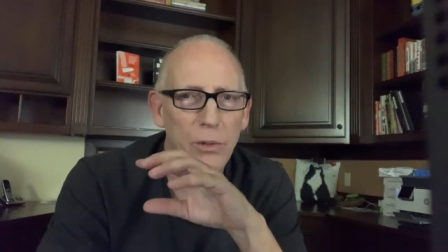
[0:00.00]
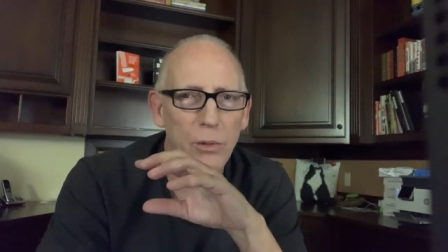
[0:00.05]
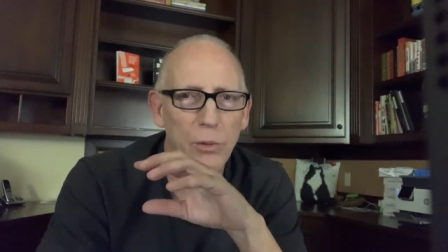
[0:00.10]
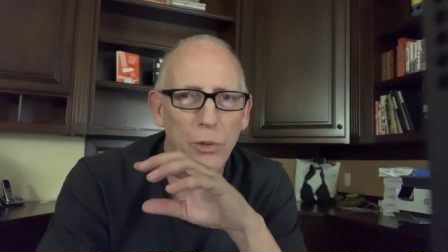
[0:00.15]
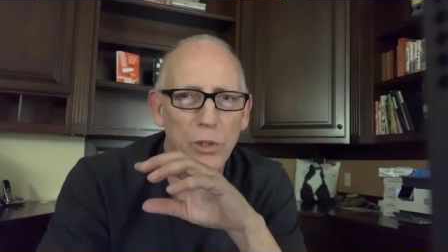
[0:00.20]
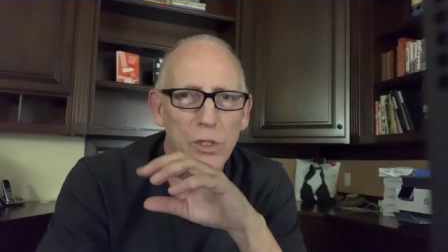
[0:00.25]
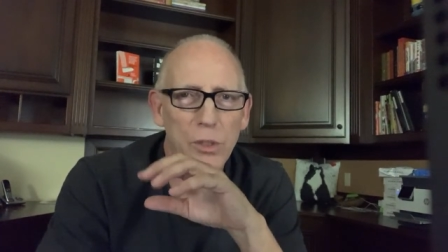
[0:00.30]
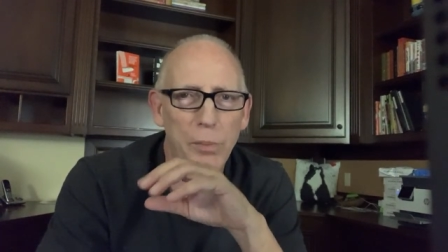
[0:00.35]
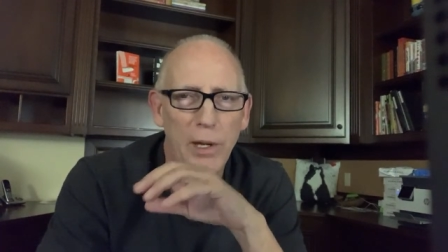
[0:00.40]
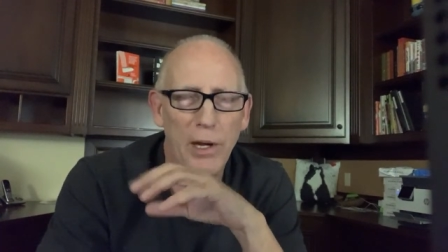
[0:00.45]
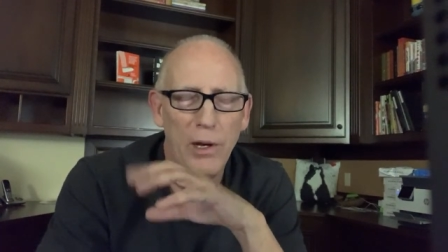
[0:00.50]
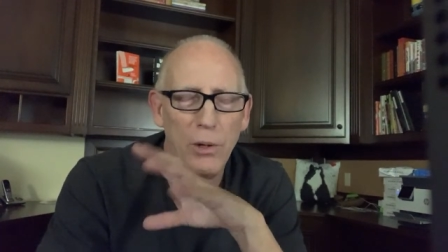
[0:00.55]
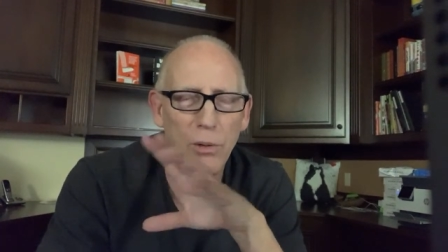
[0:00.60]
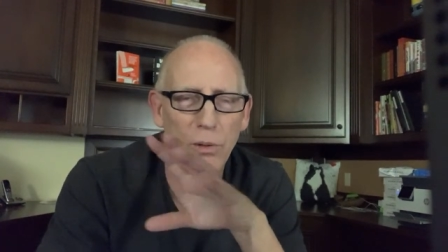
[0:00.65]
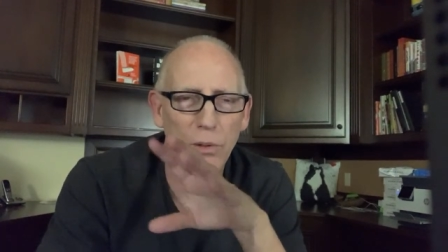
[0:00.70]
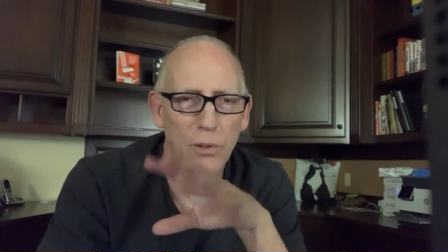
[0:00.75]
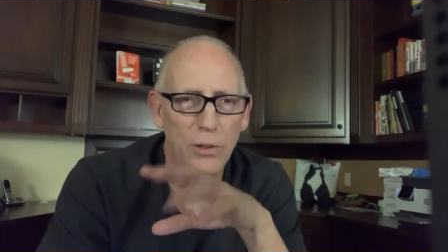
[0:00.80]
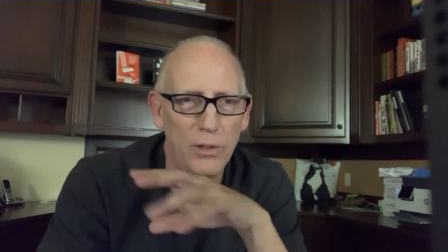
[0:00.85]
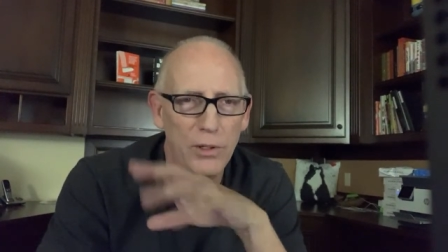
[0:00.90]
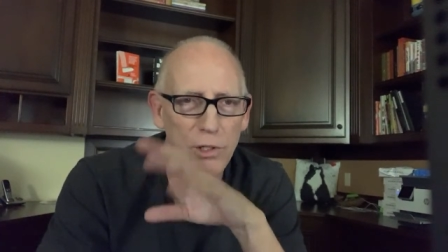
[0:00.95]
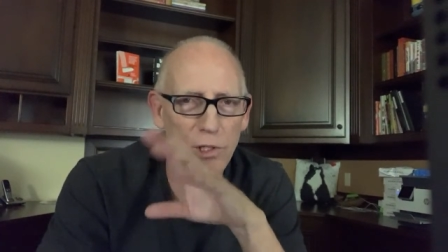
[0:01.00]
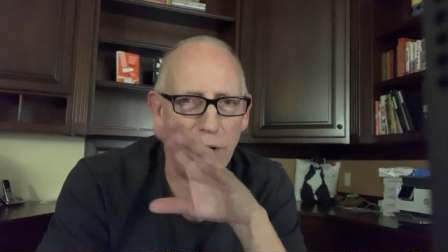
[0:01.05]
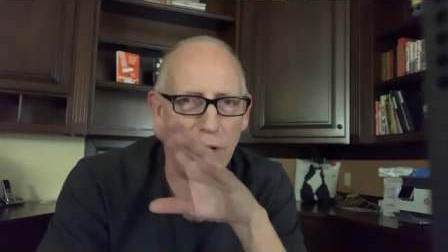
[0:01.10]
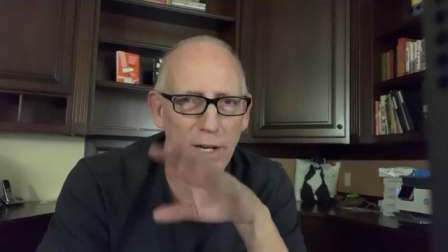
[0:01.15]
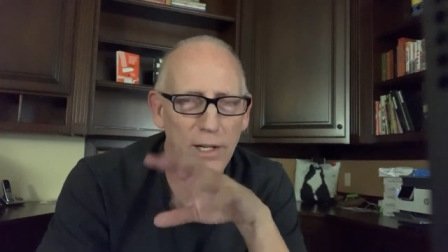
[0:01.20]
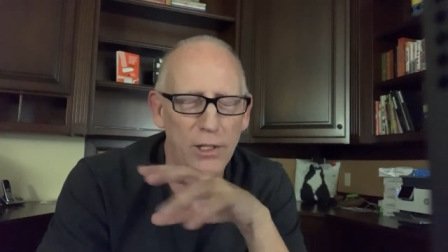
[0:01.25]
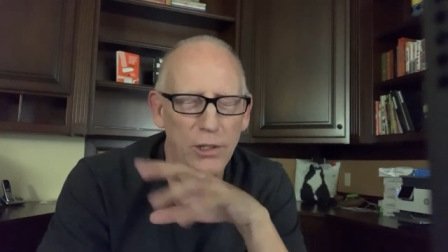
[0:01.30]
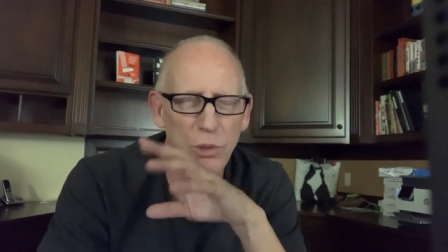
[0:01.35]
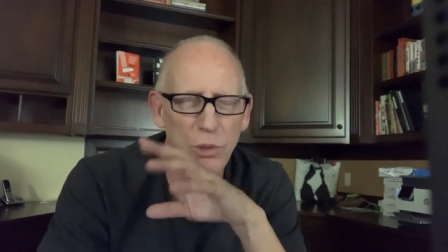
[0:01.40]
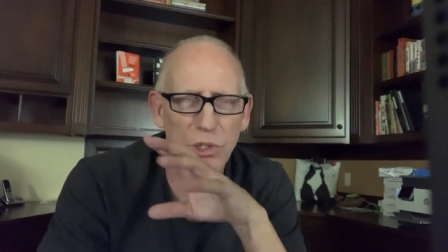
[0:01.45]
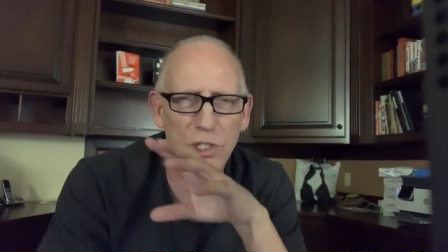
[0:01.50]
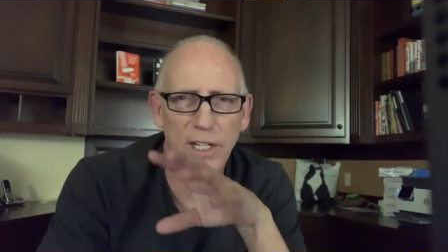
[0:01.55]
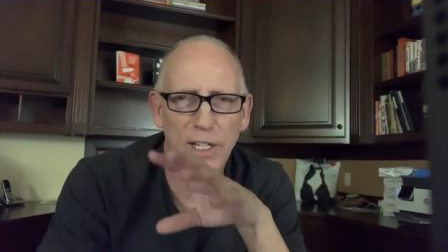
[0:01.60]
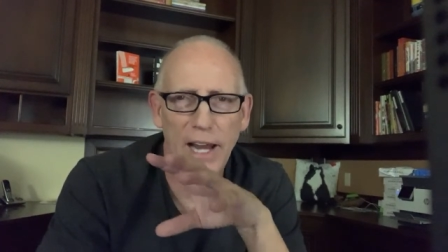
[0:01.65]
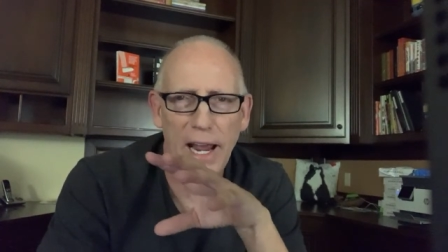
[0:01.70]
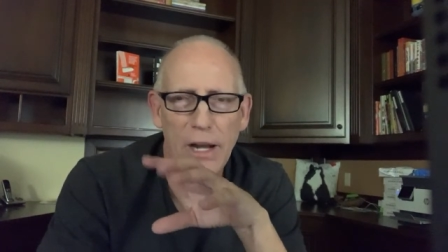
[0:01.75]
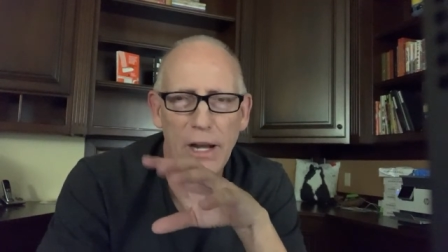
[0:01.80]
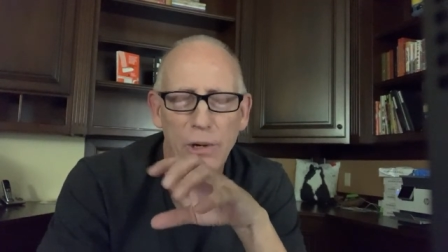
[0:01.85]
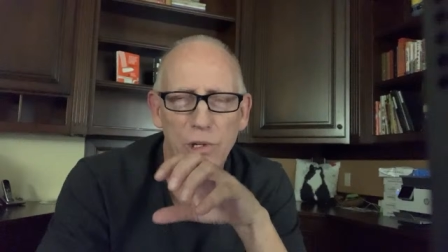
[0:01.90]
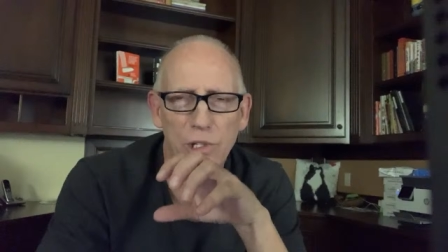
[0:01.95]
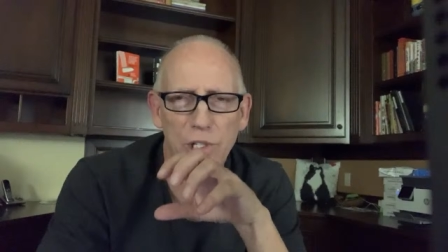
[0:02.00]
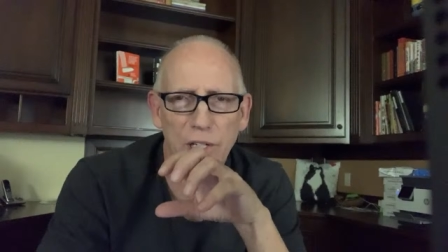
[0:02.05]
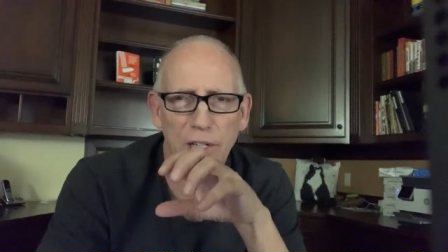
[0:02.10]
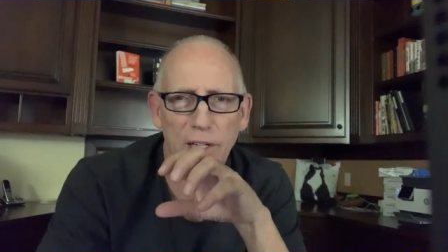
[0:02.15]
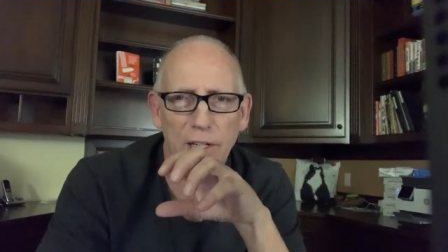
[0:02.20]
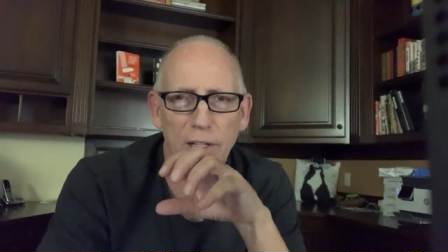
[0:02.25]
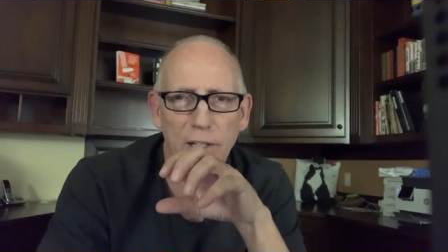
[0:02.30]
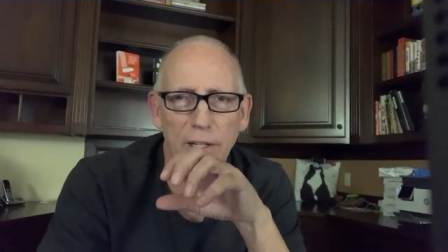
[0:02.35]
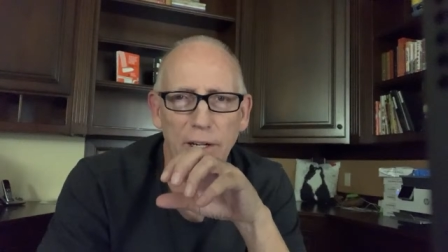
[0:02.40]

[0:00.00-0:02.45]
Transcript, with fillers: was about China losing energy,